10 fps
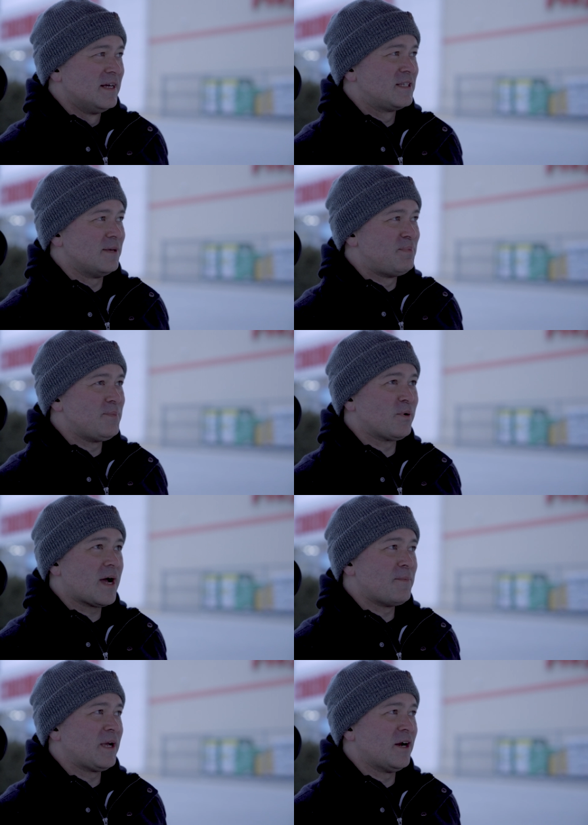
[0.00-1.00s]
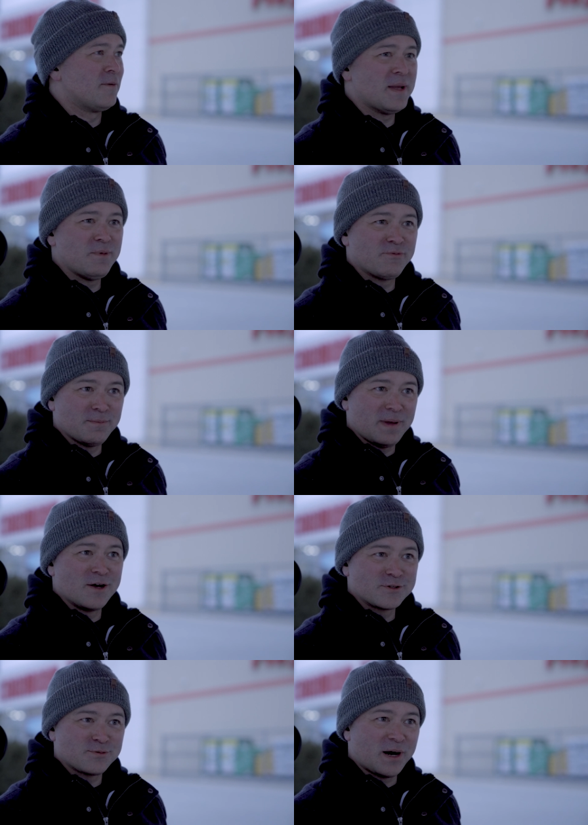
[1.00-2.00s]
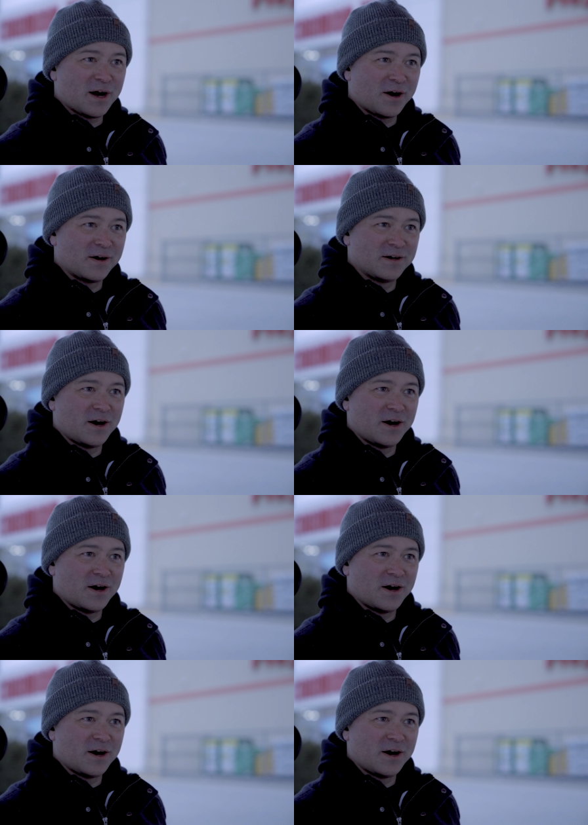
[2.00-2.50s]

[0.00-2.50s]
to the people coming here maybe from elsewhere,